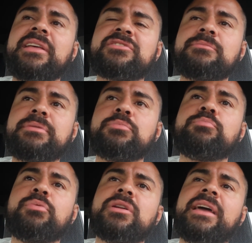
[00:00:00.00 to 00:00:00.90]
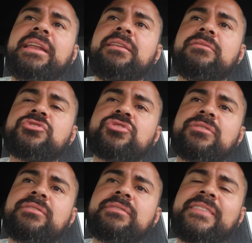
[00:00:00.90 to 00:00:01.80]
some people put in
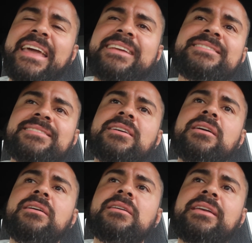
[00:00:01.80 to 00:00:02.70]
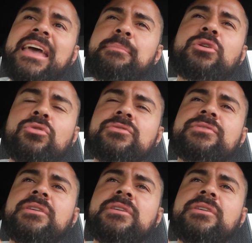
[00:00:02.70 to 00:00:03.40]
certain things, chemicals.